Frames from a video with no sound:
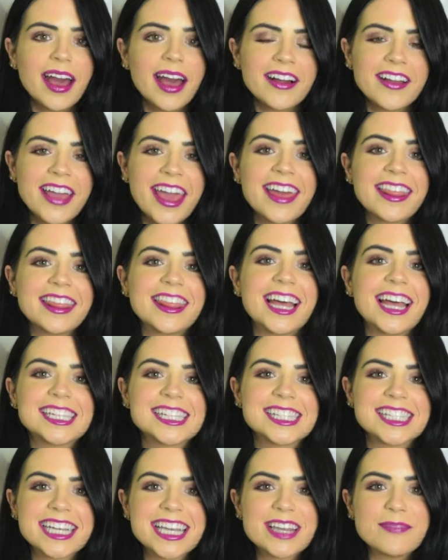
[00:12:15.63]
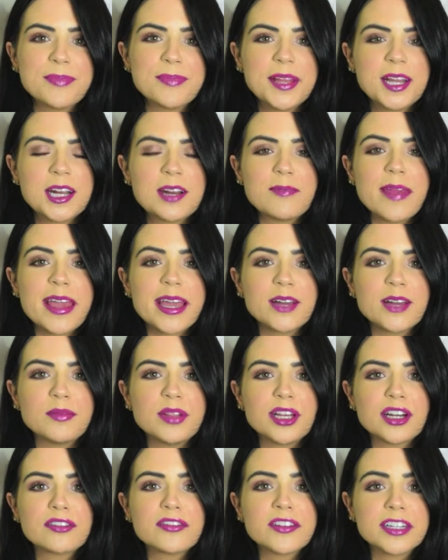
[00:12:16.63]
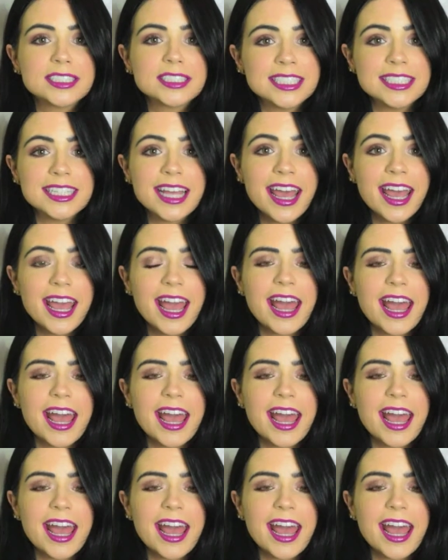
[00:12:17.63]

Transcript: Okay, that's the completed makeup look for today.